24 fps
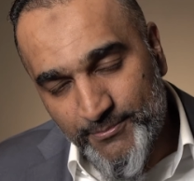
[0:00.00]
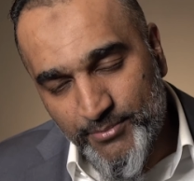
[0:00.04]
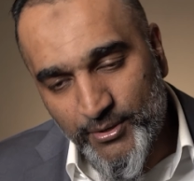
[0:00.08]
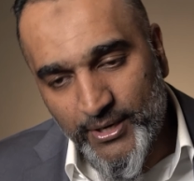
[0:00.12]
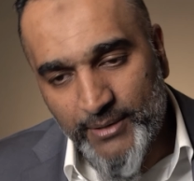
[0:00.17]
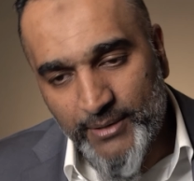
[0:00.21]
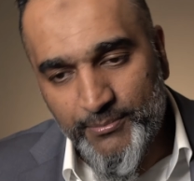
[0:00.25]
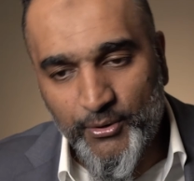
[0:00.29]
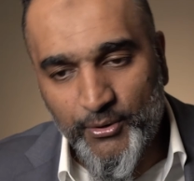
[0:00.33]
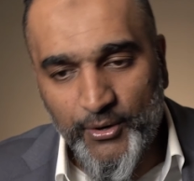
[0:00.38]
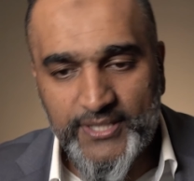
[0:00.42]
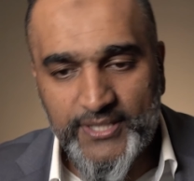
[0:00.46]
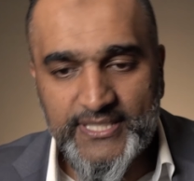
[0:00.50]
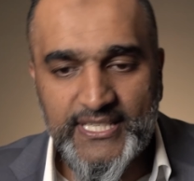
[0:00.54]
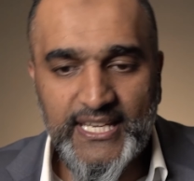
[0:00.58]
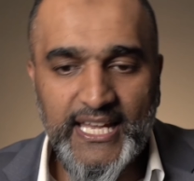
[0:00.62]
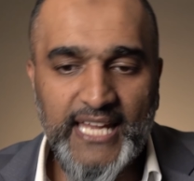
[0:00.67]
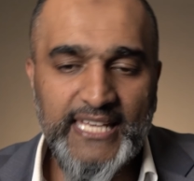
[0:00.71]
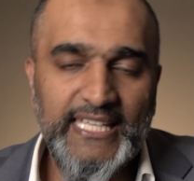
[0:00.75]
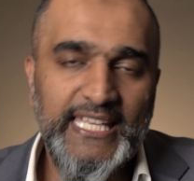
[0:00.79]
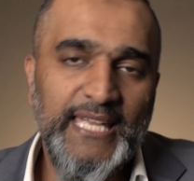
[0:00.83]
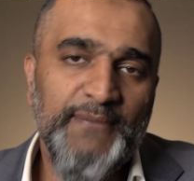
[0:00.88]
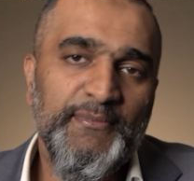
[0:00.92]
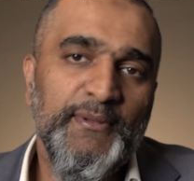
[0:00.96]
important to
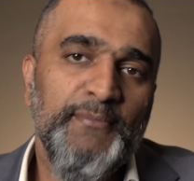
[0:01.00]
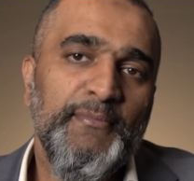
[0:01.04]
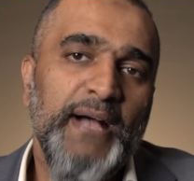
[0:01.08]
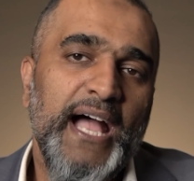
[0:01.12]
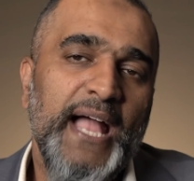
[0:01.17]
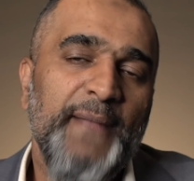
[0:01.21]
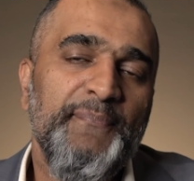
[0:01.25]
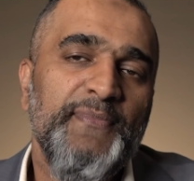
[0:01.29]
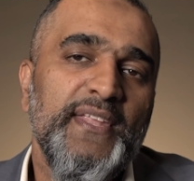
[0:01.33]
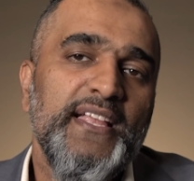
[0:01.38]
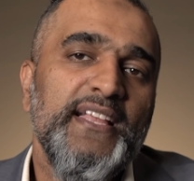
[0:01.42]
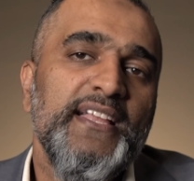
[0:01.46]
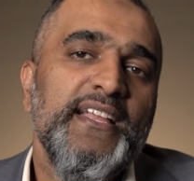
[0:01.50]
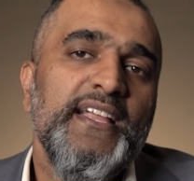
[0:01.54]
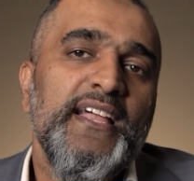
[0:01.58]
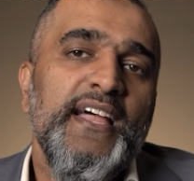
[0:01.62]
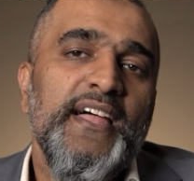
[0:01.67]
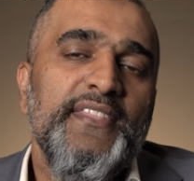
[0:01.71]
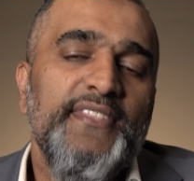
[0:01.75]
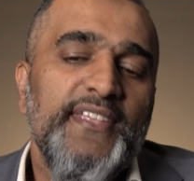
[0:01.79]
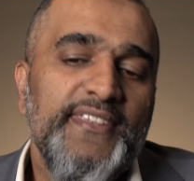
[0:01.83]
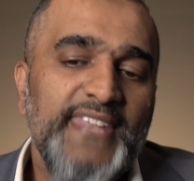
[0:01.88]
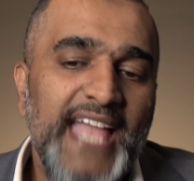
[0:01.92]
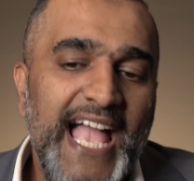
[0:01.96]
kind of keep in mind.
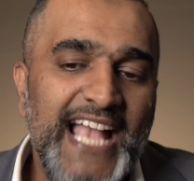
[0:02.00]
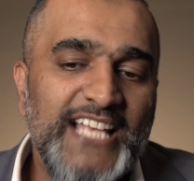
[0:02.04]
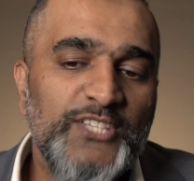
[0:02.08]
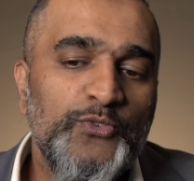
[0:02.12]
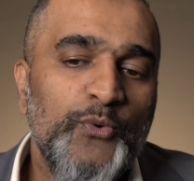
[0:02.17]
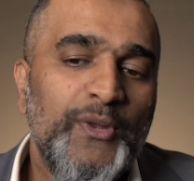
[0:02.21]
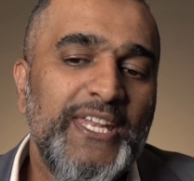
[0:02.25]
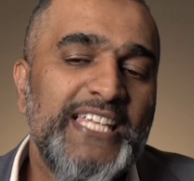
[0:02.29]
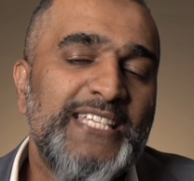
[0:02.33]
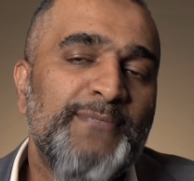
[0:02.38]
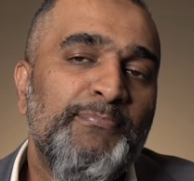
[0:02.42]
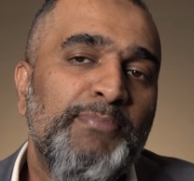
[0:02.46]
The next one is